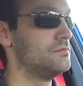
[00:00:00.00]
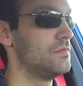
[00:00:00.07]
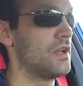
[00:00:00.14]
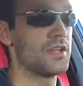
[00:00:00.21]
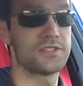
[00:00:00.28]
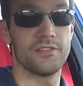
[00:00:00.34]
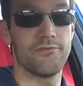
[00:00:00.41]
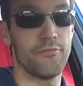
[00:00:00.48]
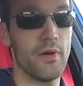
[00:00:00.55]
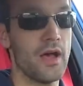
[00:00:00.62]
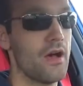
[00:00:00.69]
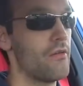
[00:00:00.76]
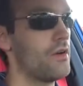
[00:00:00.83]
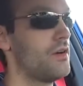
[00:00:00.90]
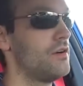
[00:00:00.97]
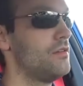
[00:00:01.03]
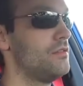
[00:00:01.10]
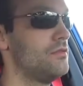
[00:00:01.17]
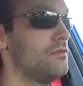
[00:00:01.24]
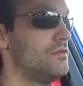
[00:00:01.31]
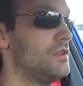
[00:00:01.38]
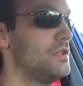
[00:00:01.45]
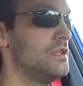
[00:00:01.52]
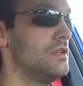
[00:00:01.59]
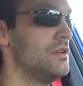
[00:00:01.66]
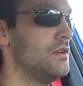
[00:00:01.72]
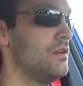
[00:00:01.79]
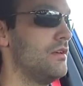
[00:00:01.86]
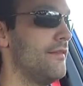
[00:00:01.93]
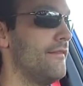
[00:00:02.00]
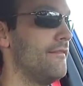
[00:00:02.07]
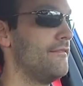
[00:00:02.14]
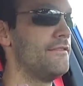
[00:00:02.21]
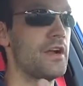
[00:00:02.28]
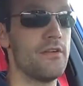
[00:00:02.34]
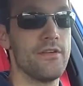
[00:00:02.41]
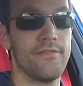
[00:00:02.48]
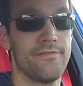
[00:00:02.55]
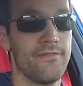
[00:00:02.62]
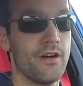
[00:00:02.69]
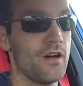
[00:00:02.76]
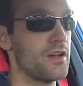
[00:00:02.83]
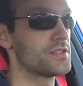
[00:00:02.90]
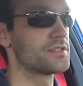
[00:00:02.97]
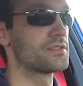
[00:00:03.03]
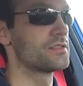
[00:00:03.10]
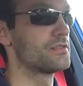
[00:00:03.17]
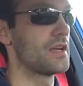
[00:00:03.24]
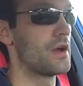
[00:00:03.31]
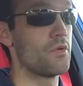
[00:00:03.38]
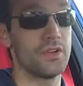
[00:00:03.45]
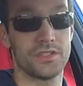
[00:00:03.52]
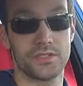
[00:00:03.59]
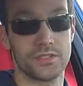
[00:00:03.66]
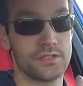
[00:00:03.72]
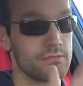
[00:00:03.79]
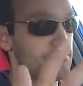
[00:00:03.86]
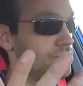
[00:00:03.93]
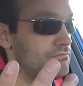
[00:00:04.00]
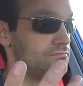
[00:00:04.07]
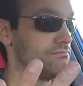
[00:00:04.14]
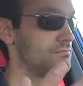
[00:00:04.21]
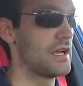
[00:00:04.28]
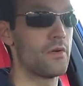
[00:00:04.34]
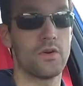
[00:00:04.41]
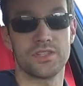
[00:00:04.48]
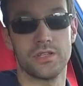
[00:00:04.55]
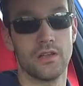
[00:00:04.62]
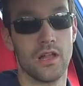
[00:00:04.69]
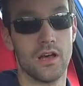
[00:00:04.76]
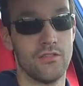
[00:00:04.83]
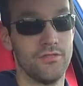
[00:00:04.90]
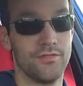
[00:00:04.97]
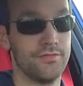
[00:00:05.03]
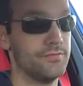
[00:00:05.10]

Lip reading: Lots of power, very fast. I was in love.